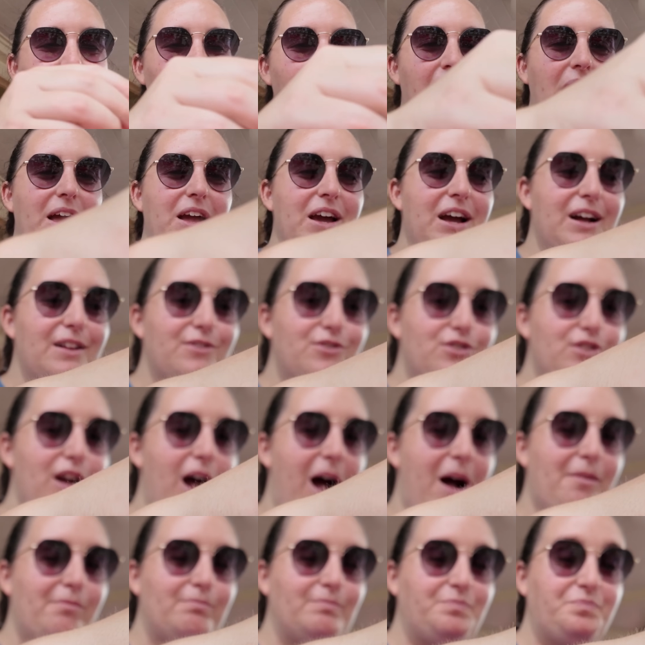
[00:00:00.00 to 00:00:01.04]
I can't
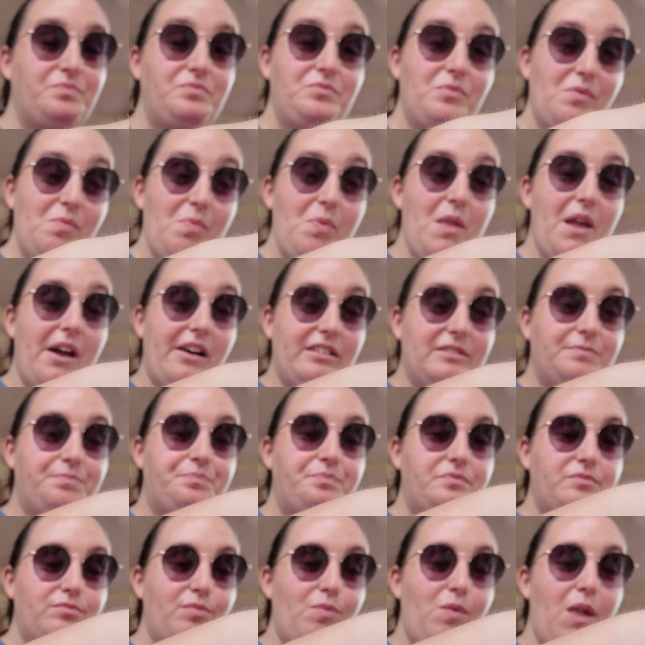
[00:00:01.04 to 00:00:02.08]
stop.
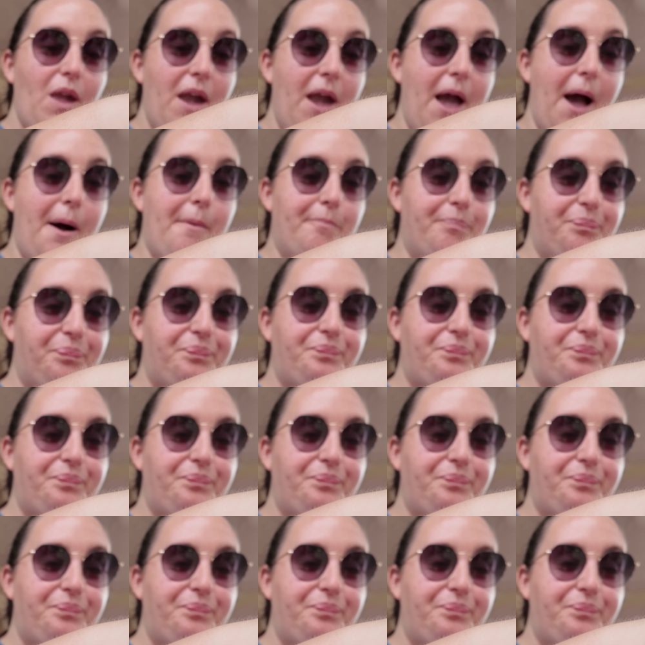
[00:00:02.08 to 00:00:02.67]
Yeah,